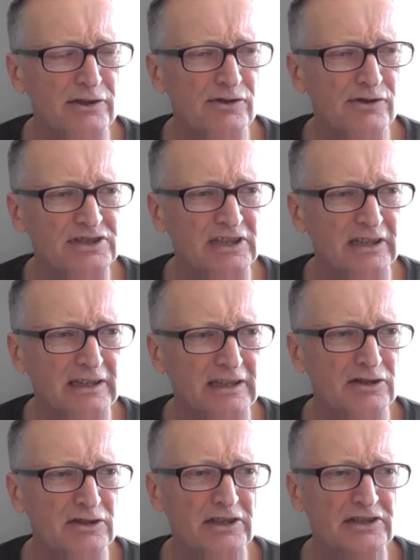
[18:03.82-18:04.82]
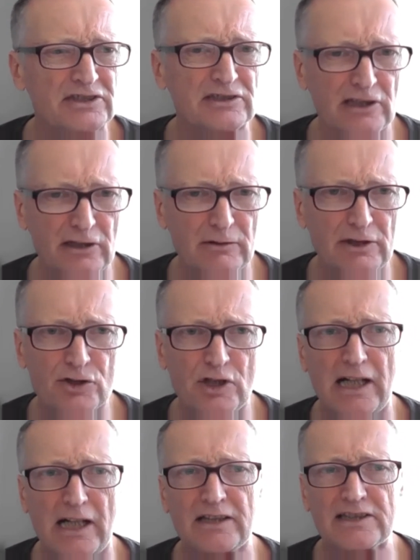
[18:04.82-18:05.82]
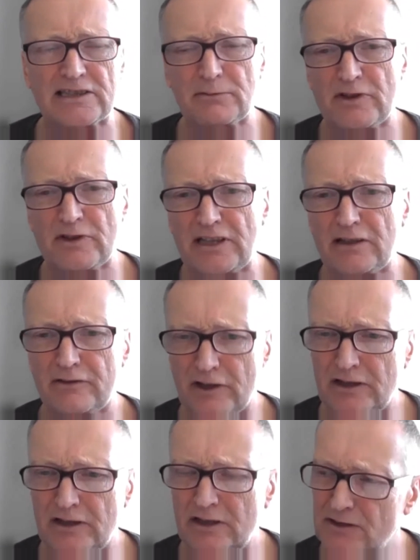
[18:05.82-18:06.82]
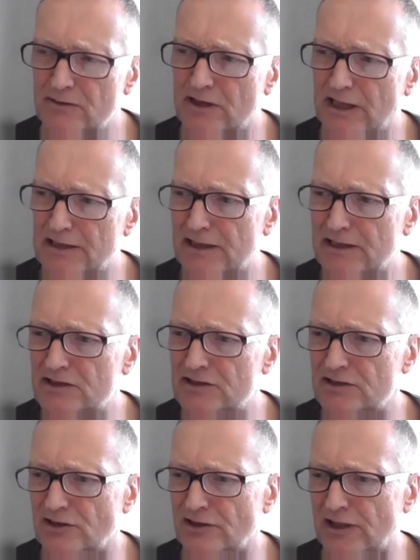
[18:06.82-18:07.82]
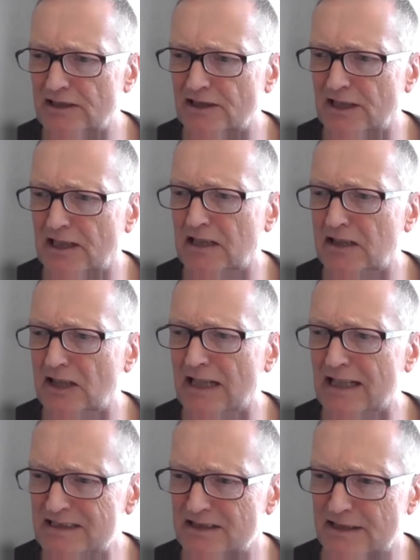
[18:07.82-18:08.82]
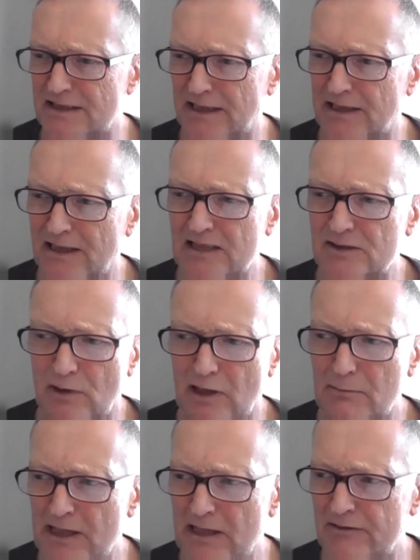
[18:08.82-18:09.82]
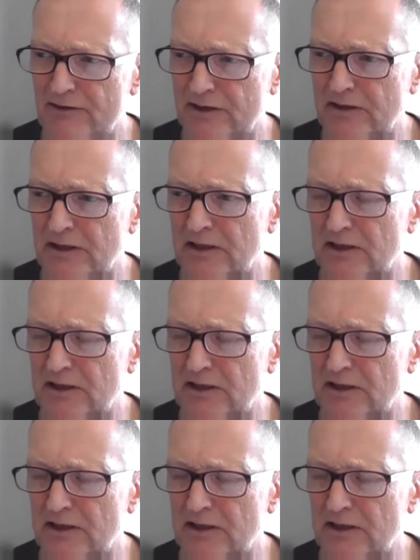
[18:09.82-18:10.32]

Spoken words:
interestingly, is on a slower track than some of the other UK nations on that. And I like to think that that's why we have the